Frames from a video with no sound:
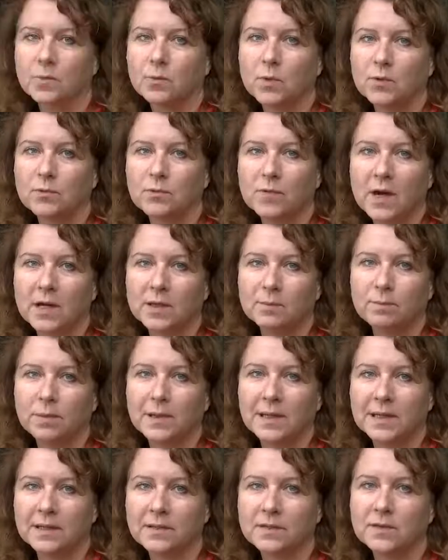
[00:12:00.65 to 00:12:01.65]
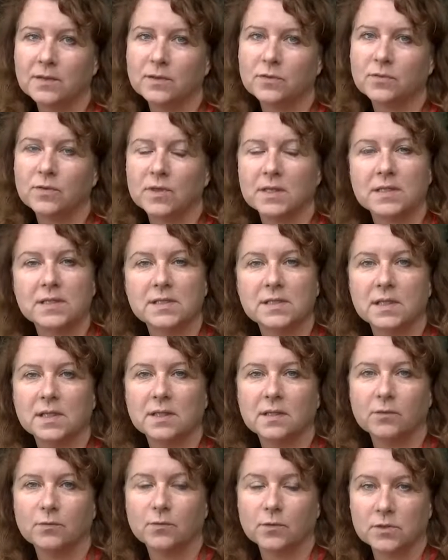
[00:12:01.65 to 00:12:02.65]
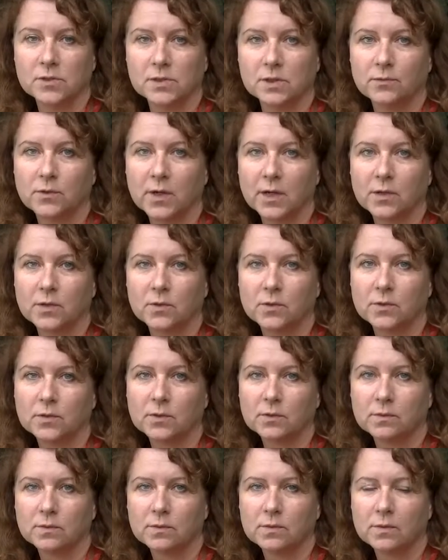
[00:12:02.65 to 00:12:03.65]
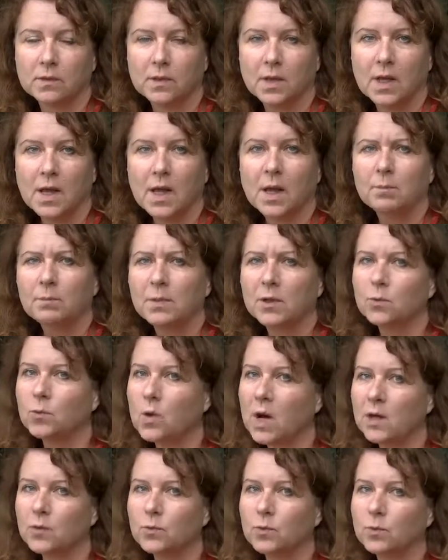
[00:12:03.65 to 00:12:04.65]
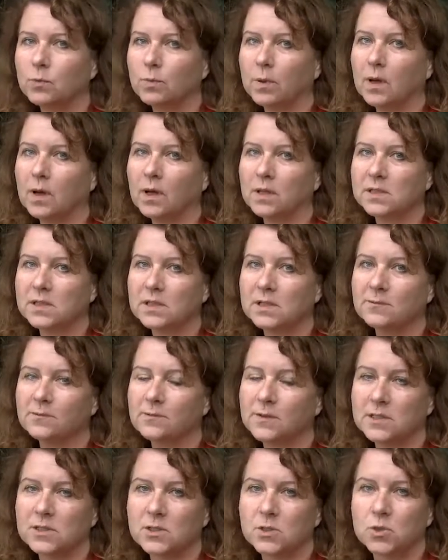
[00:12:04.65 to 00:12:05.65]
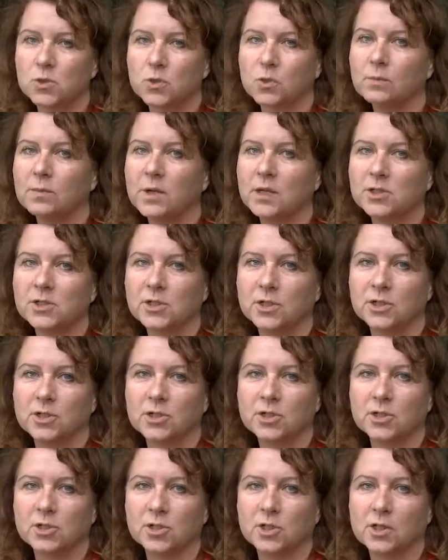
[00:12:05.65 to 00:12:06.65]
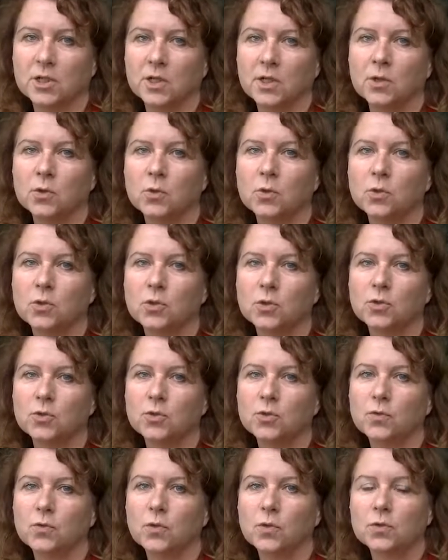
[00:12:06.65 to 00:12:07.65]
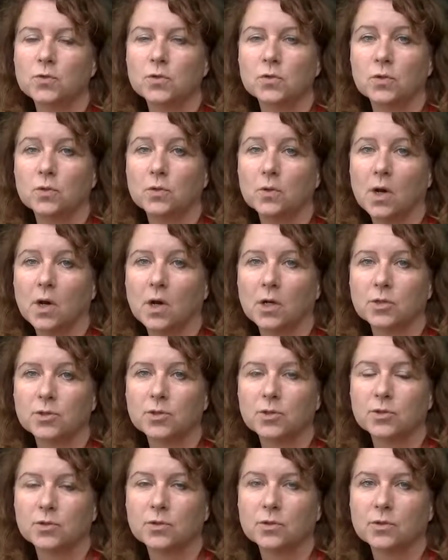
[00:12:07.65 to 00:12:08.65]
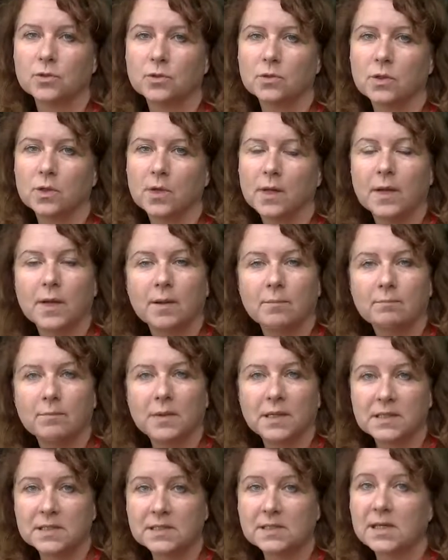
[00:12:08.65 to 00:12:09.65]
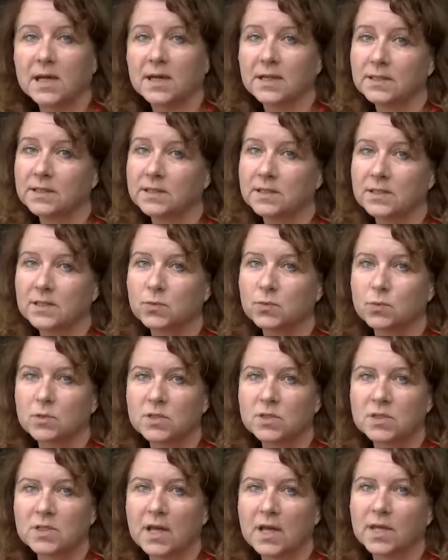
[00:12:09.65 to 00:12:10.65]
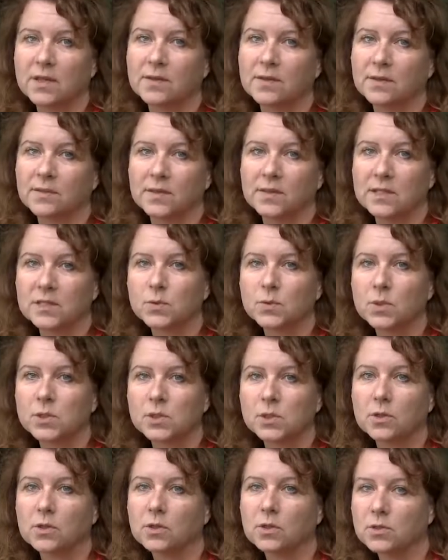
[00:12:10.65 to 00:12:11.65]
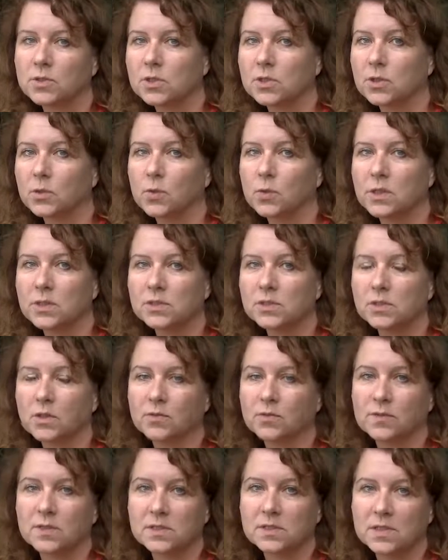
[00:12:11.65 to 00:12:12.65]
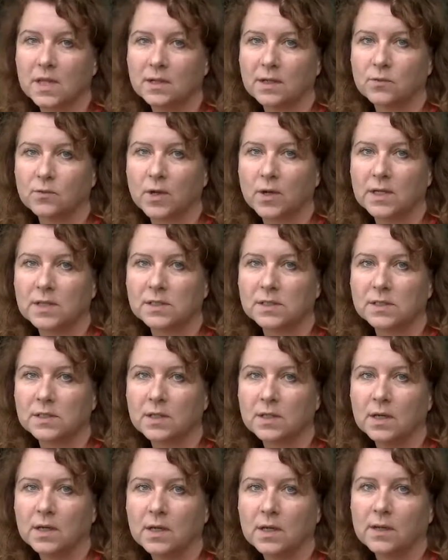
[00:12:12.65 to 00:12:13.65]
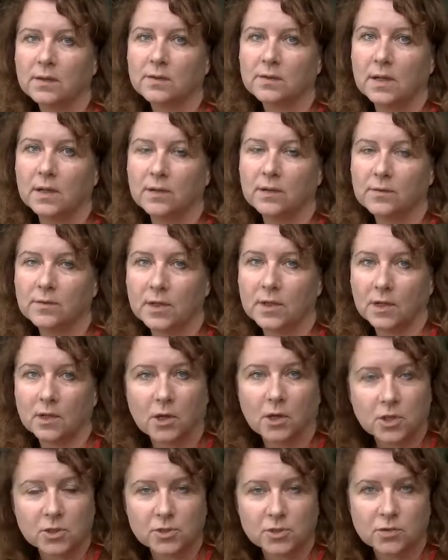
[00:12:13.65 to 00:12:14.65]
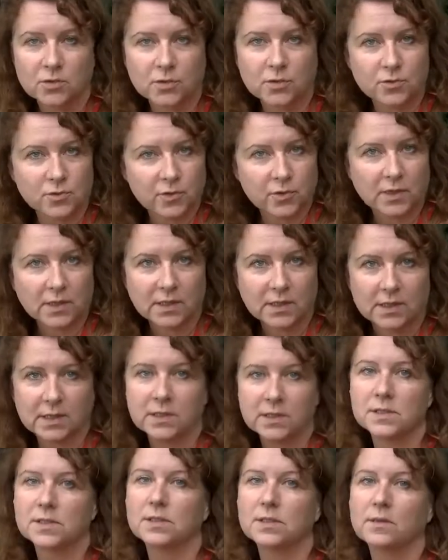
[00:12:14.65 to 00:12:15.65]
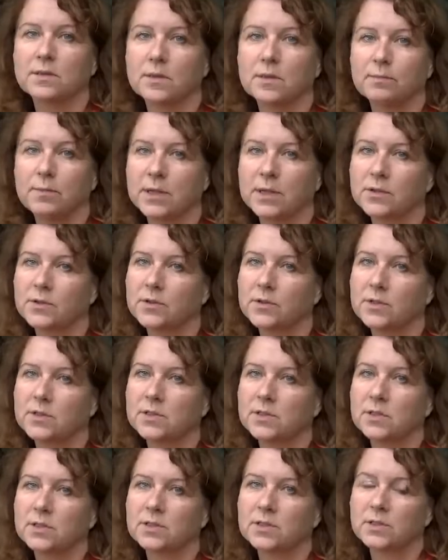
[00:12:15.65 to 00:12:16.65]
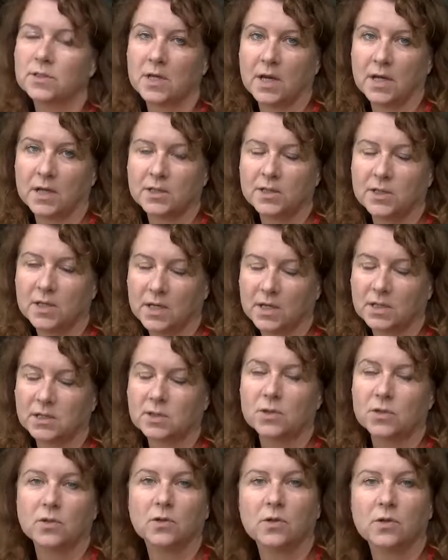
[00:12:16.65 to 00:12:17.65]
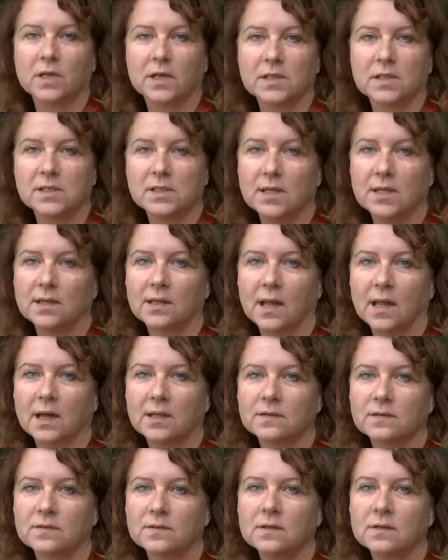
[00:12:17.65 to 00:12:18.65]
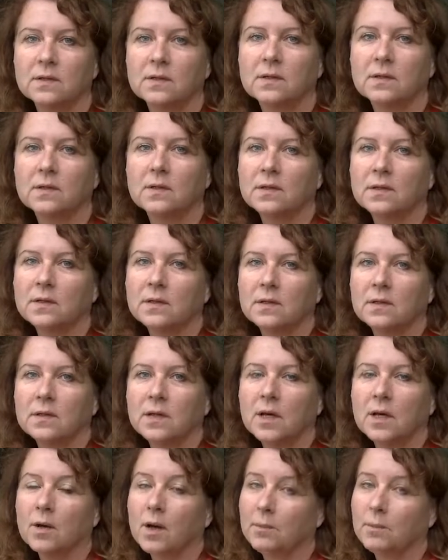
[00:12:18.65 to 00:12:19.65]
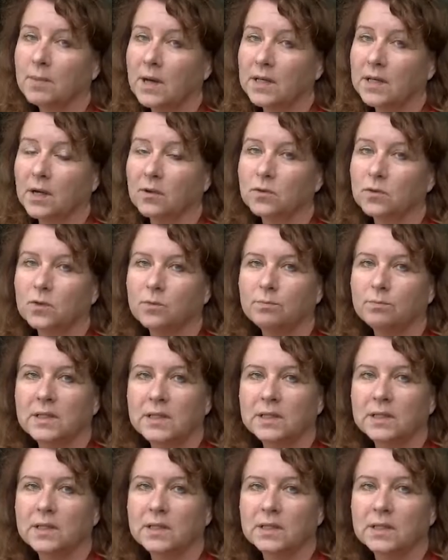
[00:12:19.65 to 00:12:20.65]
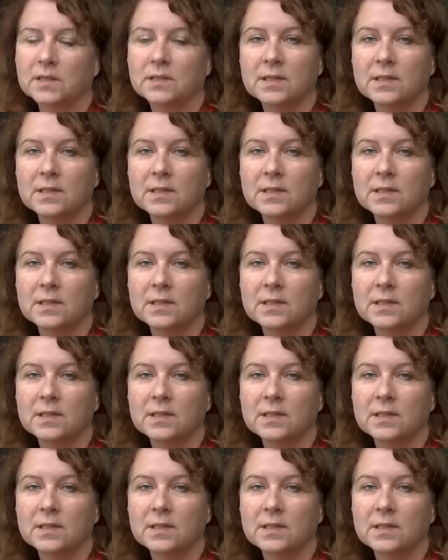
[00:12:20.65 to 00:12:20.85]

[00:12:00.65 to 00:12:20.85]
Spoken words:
we find plenty of these in the fossil record. But why would plants invest so much energy in order to grow so large? Many scientists would say that this was a consequence of the sun rays. The larger the tree is, the better is the chance to collect sunlight by outcompeting its